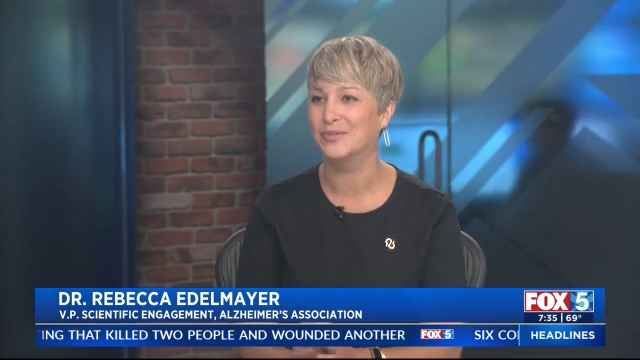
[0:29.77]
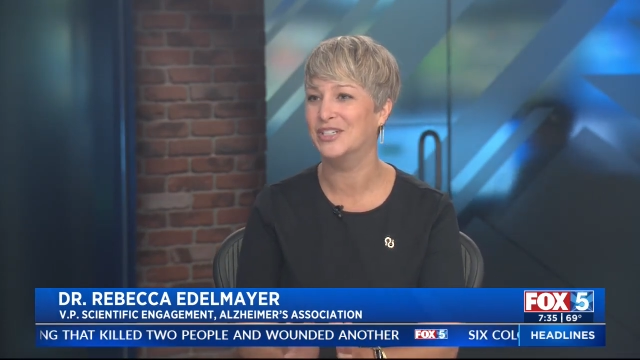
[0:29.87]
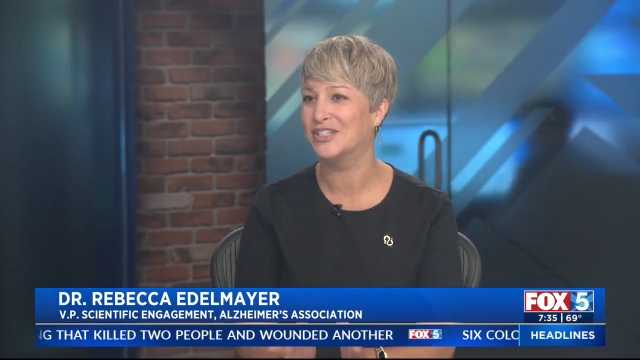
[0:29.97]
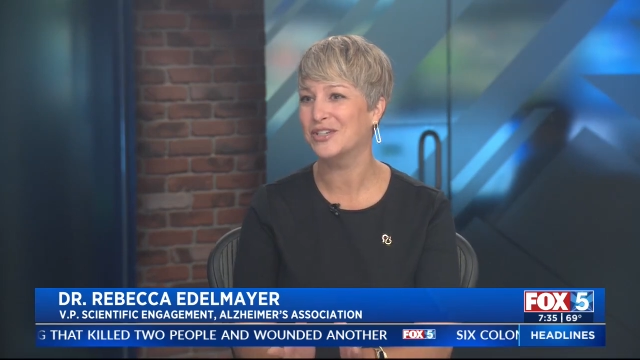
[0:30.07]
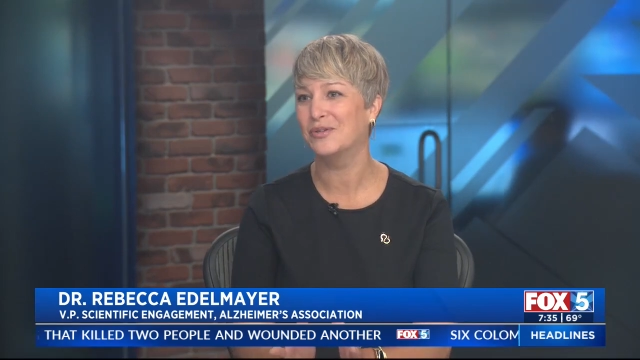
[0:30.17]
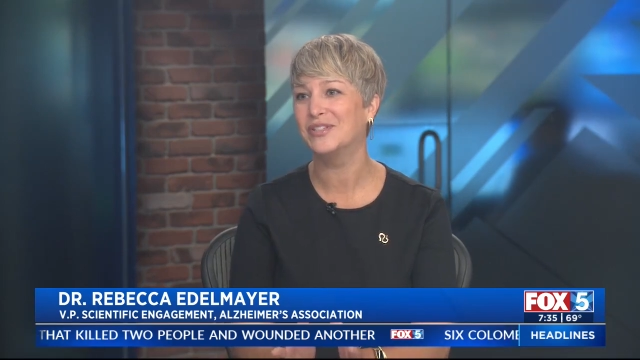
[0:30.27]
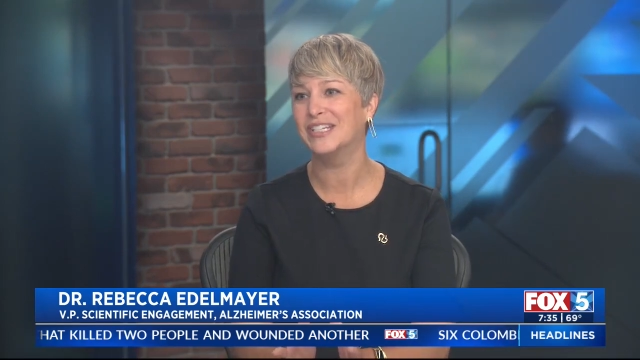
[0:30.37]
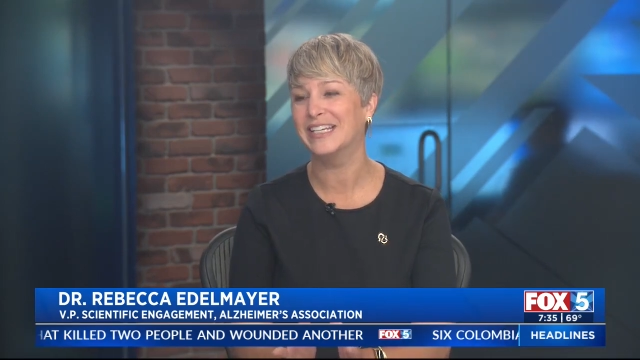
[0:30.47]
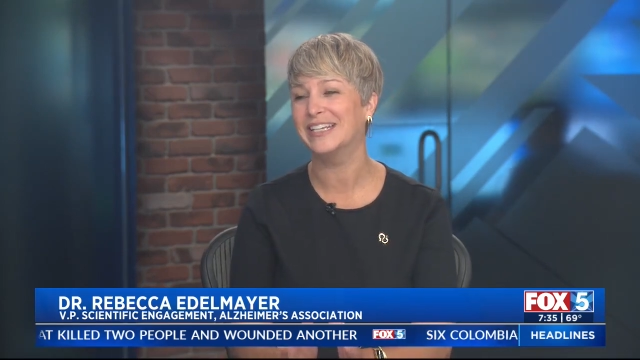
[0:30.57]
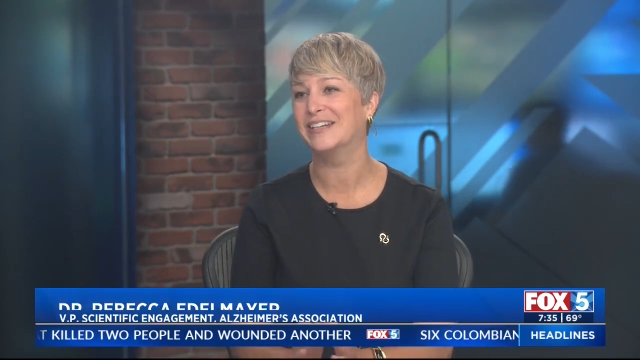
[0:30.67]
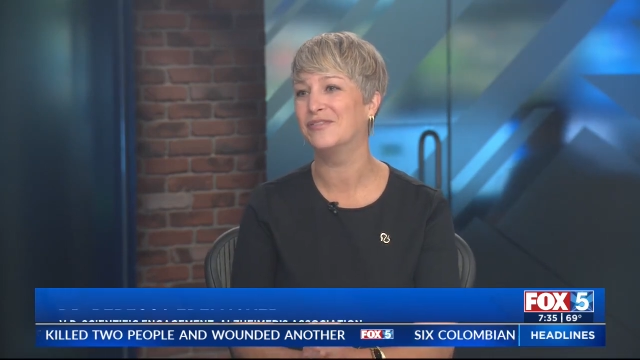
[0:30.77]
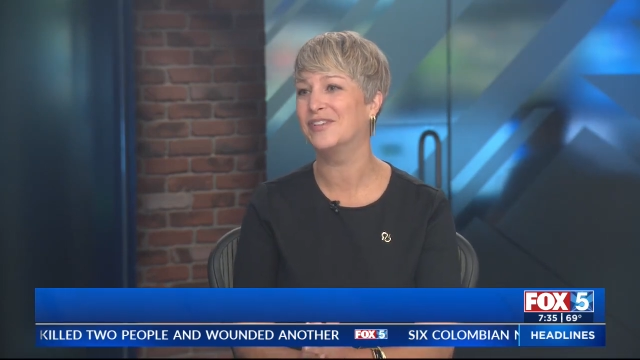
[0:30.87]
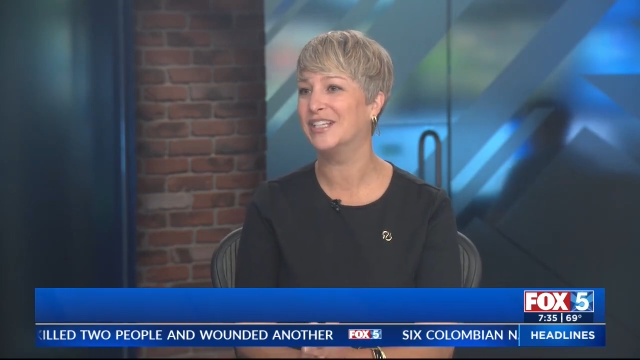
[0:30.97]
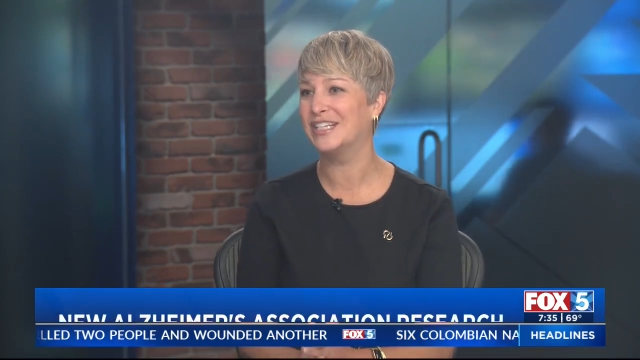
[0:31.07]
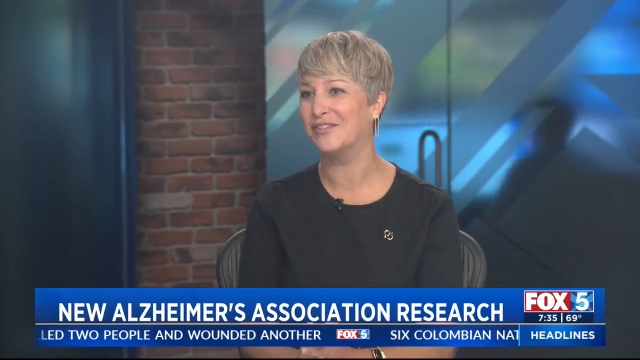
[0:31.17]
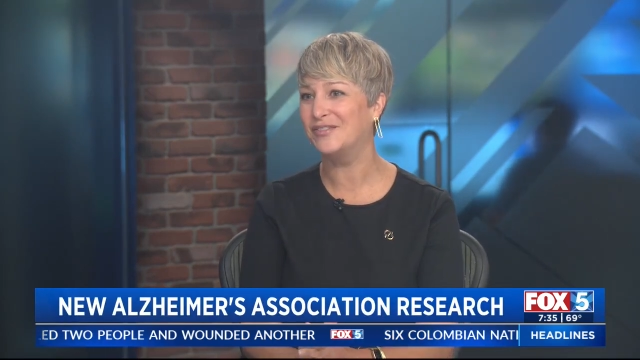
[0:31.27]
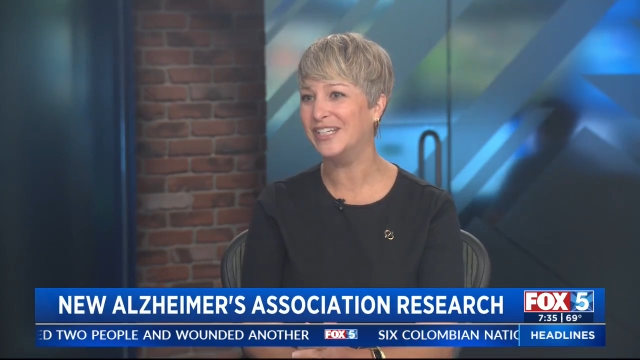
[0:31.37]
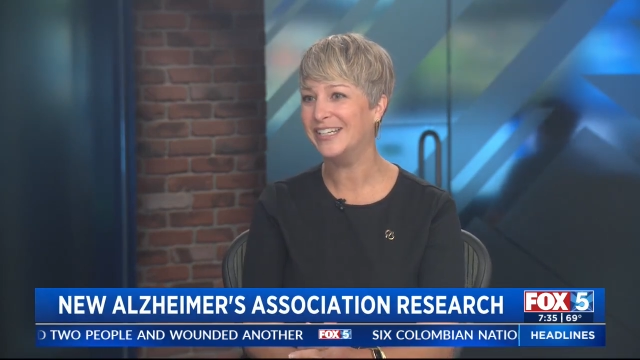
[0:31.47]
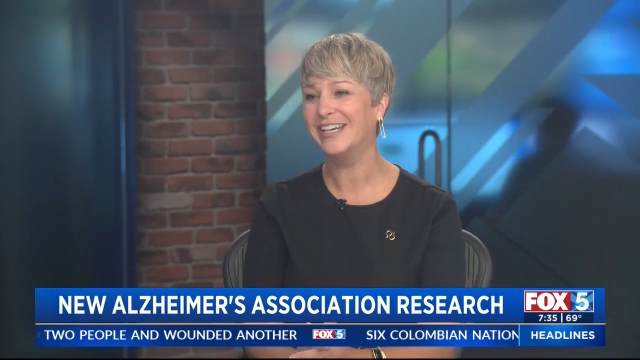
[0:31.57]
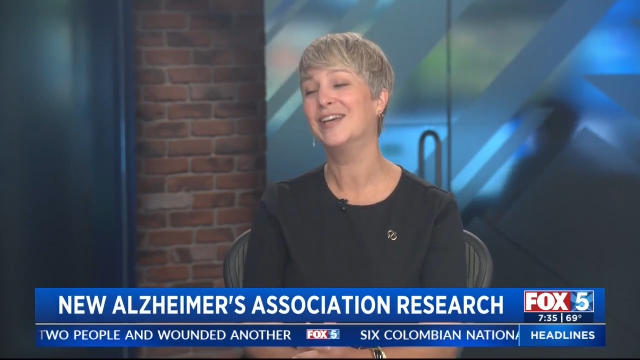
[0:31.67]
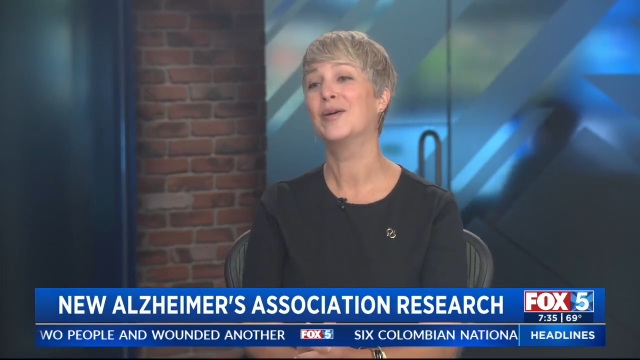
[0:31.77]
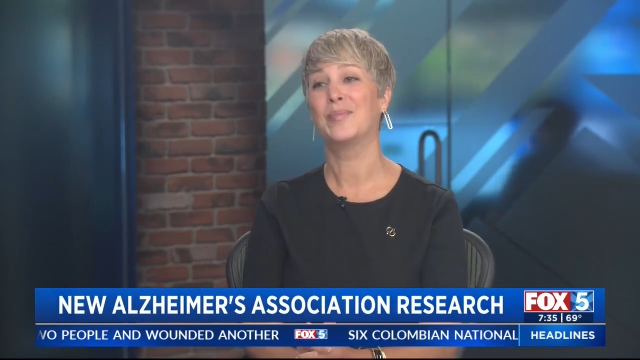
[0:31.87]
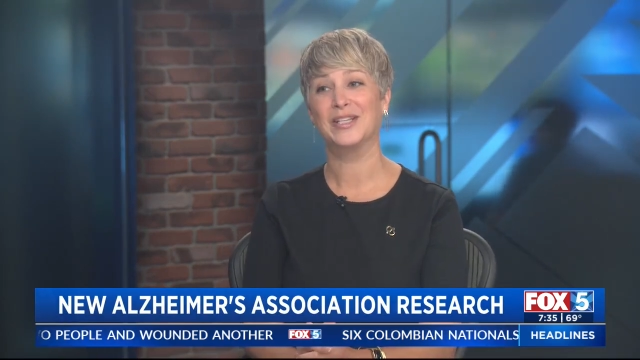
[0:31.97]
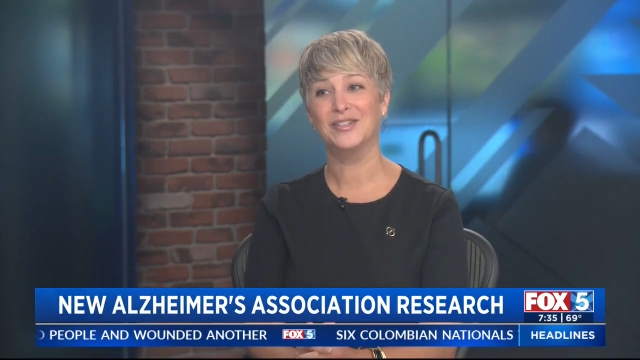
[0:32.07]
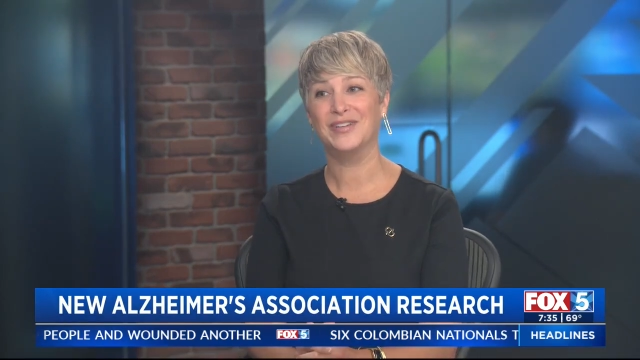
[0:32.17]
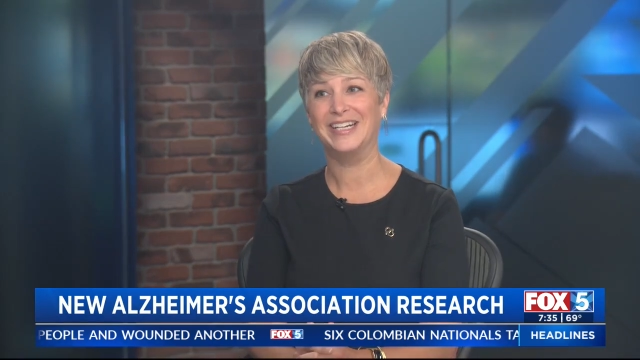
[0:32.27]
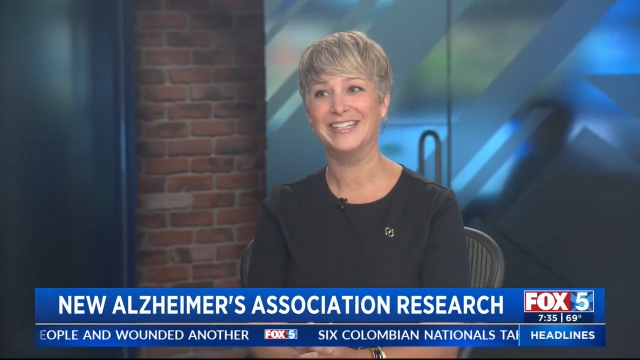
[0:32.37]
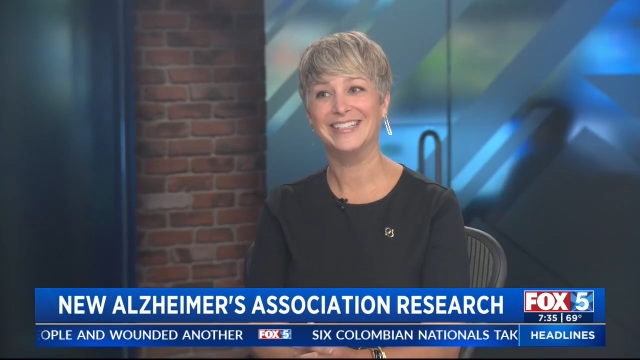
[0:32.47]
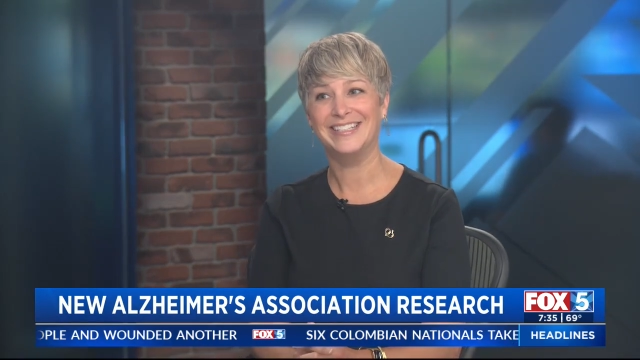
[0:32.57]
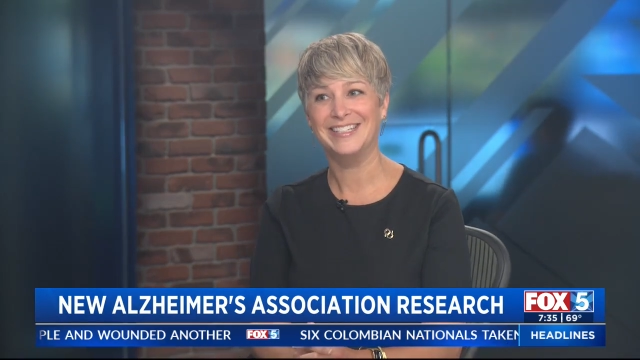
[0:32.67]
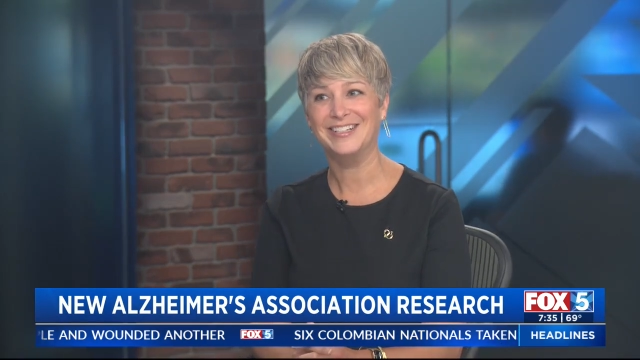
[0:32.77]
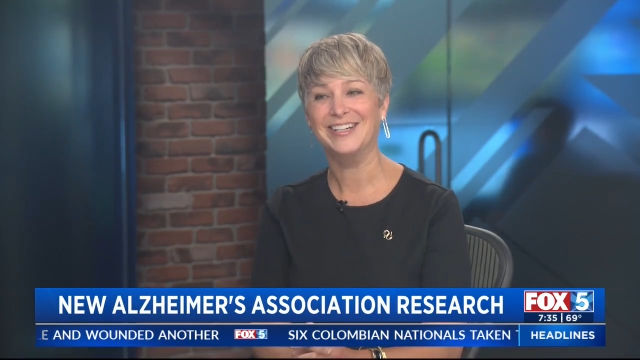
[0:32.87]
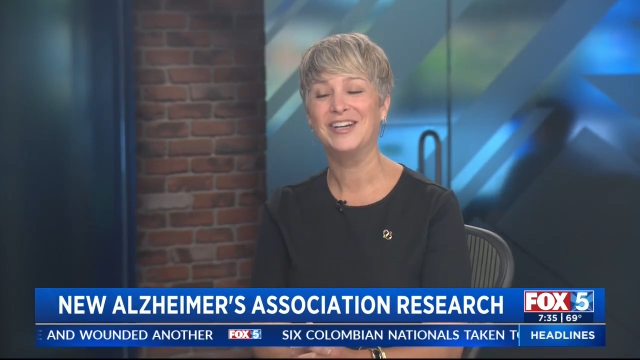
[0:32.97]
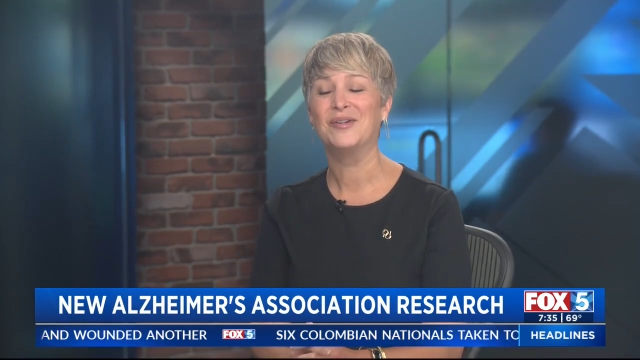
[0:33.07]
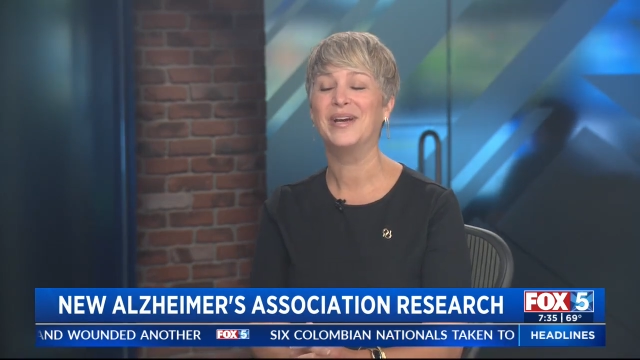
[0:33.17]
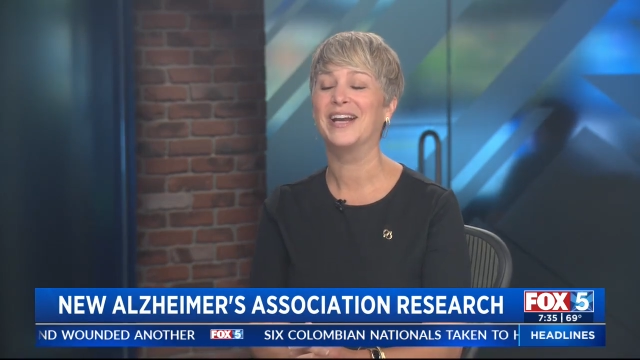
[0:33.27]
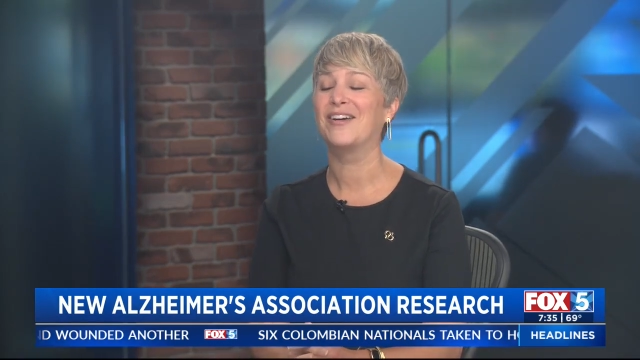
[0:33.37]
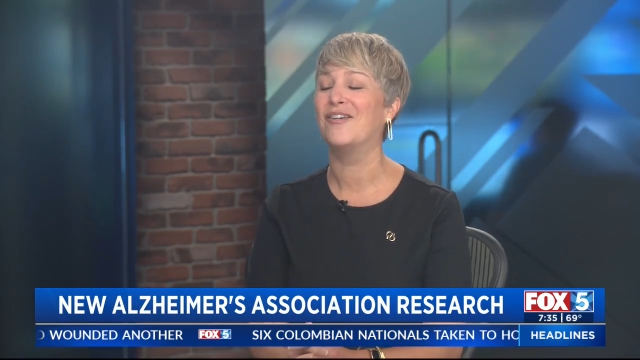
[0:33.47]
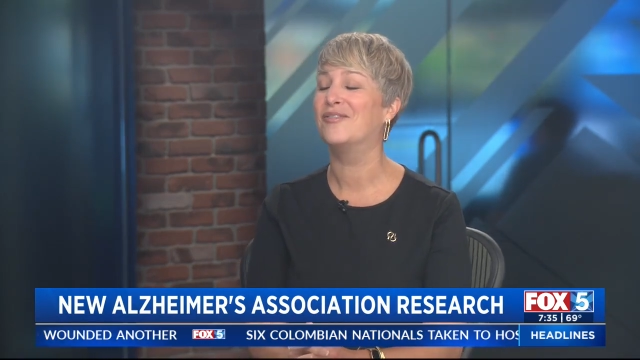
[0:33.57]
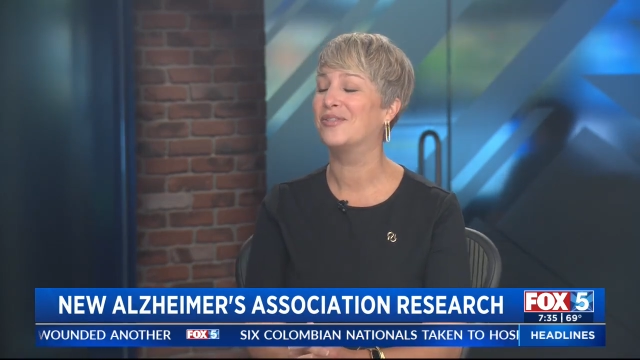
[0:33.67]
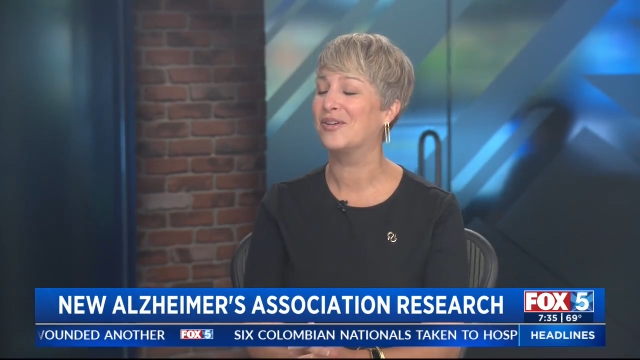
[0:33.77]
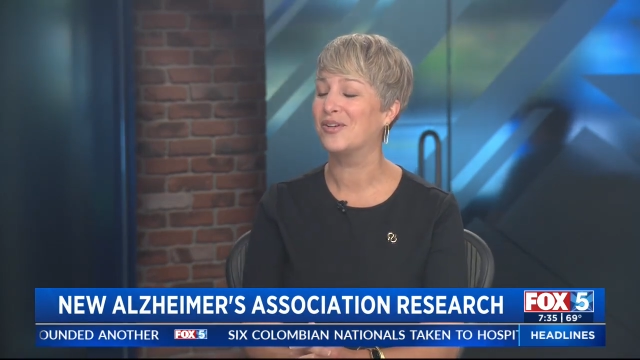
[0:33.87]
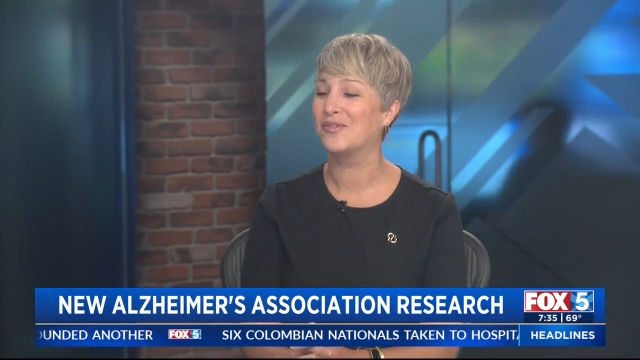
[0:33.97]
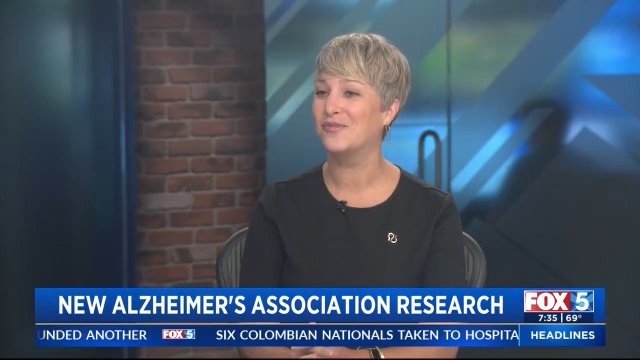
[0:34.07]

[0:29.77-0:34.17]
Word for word: We just hosted it in Philadelphia Pennsylvania this year. Okay. We had over